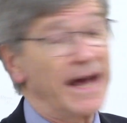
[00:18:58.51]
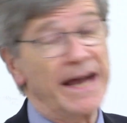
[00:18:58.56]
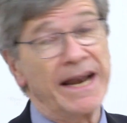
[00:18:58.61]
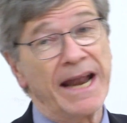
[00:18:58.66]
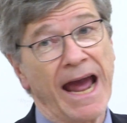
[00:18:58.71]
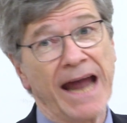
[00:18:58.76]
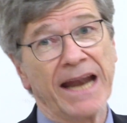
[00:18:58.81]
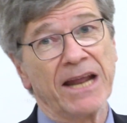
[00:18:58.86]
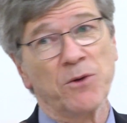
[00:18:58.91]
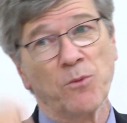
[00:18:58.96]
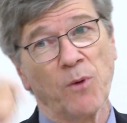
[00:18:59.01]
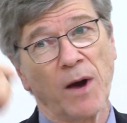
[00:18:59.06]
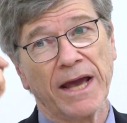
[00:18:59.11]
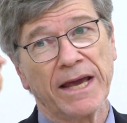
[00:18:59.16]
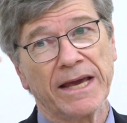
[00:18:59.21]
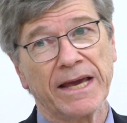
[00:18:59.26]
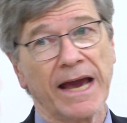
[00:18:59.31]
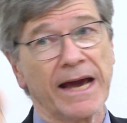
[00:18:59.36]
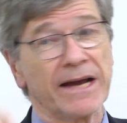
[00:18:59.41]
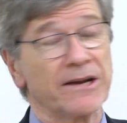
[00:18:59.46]
and anyway,
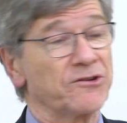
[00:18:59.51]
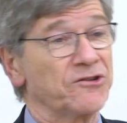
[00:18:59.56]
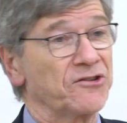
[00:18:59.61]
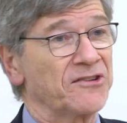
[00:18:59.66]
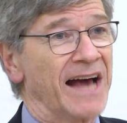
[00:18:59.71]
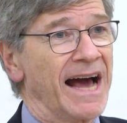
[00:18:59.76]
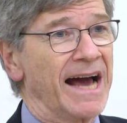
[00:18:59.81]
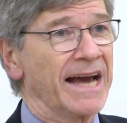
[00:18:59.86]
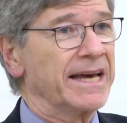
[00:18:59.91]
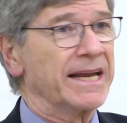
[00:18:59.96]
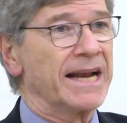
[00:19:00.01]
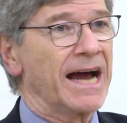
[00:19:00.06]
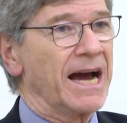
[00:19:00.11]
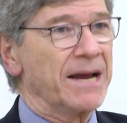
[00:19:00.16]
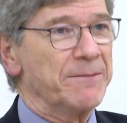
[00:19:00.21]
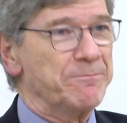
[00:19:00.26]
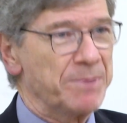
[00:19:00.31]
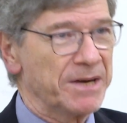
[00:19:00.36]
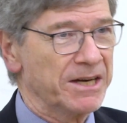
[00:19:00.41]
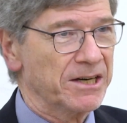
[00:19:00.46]
he had a
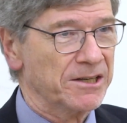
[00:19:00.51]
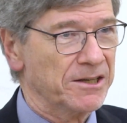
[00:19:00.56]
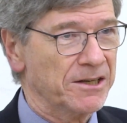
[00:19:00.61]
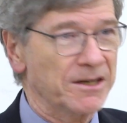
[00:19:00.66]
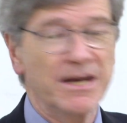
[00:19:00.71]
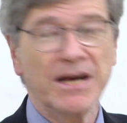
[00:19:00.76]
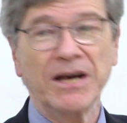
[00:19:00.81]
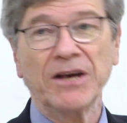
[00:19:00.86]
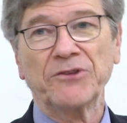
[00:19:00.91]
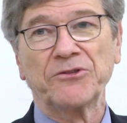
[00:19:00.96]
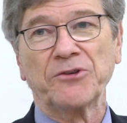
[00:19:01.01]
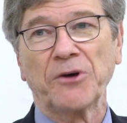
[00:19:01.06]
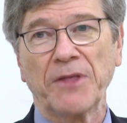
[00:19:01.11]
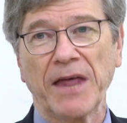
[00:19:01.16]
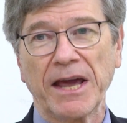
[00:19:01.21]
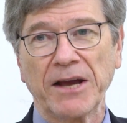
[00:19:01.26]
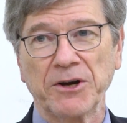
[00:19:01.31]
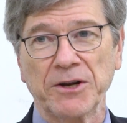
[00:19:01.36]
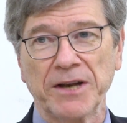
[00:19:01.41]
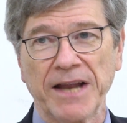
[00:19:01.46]
cyanide pill, so
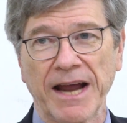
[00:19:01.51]
they could